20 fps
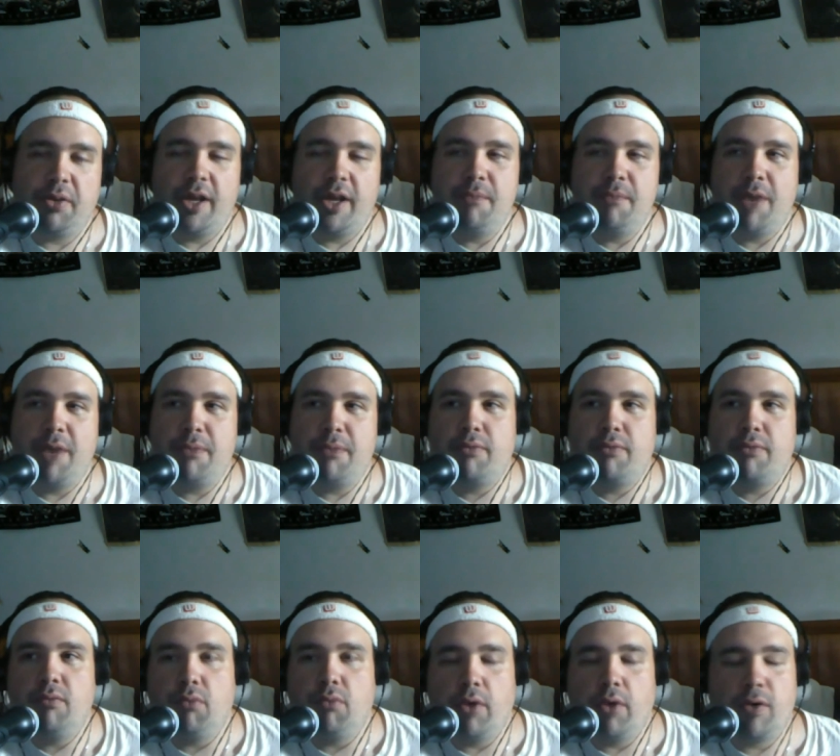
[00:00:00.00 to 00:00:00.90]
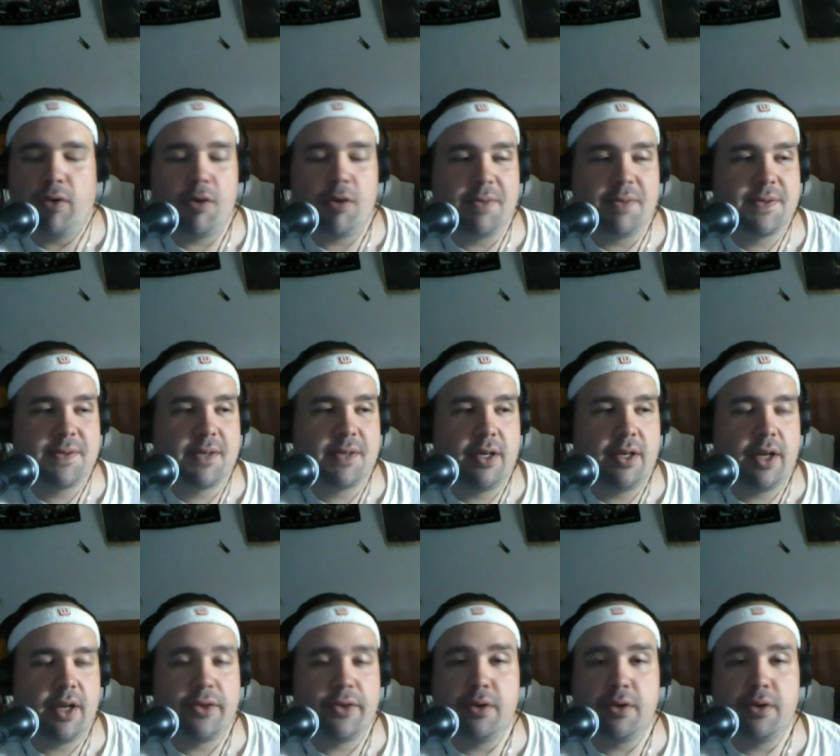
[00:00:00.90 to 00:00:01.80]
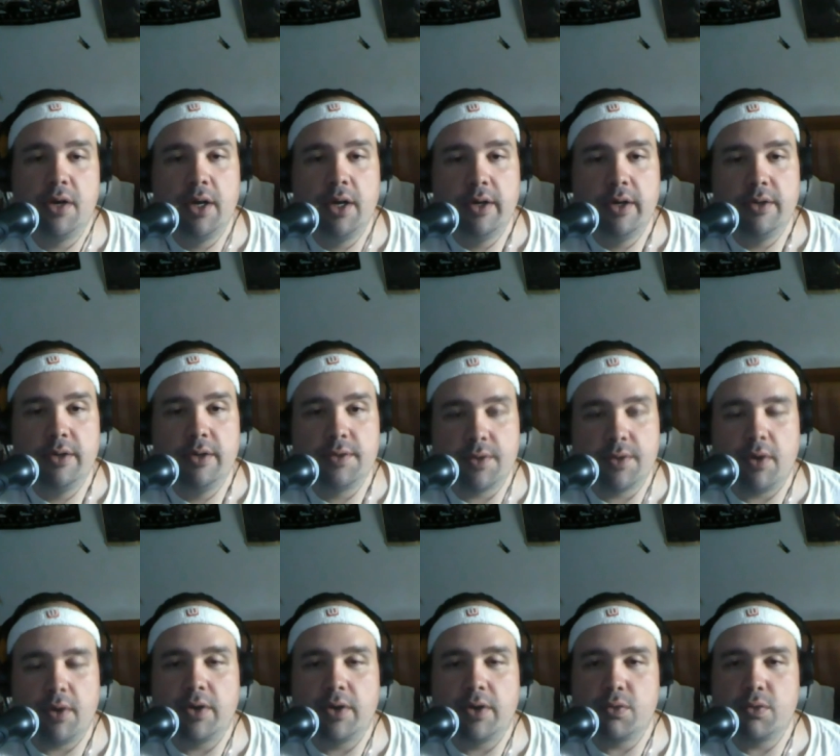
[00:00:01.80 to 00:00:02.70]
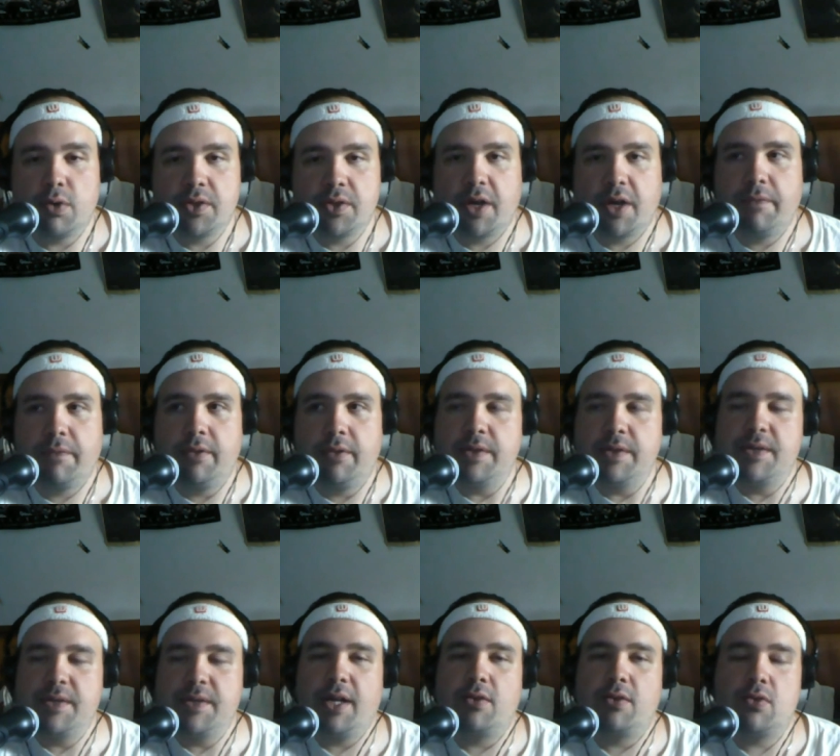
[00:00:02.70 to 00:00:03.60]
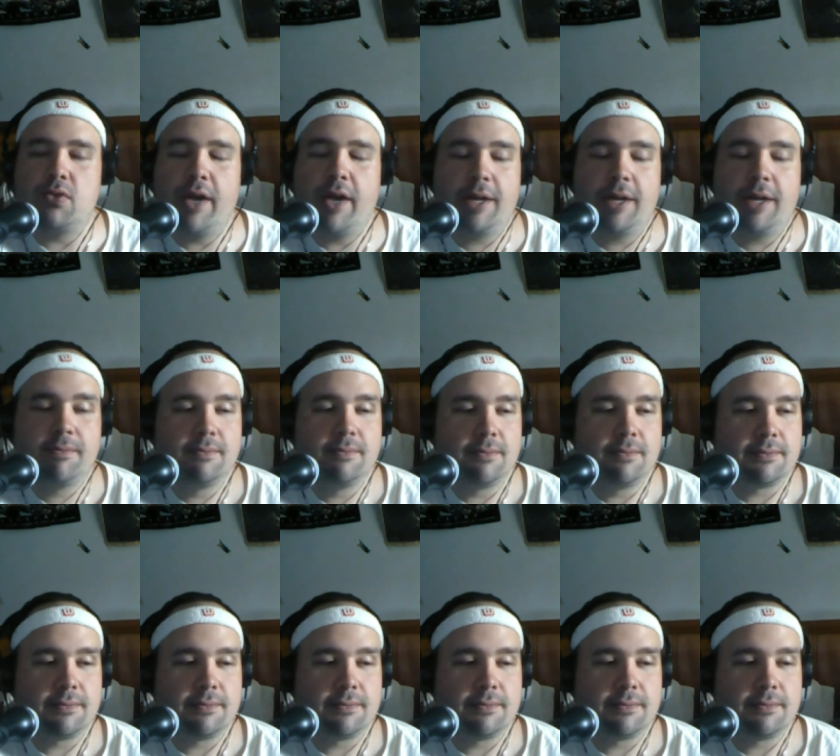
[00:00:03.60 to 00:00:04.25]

playing by Roy Orbison, another song as well as cut from the soundtrack.